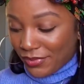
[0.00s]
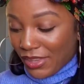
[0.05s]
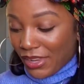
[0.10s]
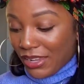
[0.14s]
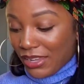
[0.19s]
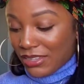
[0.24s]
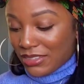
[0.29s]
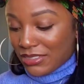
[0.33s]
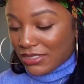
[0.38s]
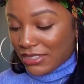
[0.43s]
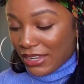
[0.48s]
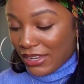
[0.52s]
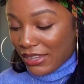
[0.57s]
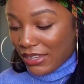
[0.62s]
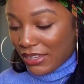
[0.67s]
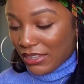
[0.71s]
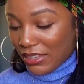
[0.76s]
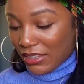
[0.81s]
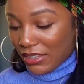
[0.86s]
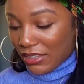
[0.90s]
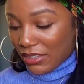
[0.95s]

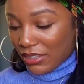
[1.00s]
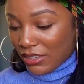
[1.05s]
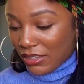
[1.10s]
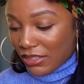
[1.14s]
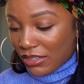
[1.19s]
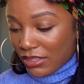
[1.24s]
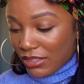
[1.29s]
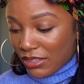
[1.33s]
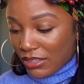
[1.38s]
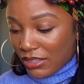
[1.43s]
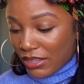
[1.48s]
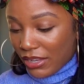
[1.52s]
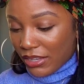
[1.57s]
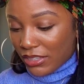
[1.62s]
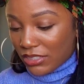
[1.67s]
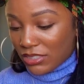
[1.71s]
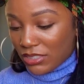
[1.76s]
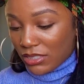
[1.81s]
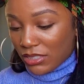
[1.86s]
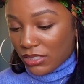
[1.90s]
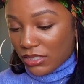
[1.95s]
Psych
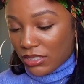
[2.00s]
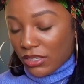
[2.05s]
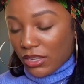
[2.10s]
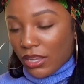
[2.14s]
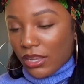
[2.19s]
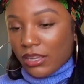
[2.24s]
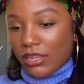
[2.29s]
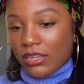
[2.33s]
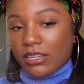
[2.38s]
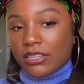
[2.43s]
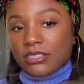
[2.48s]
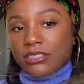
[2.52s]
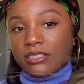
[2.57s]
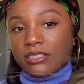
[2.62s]
actually, okay, it's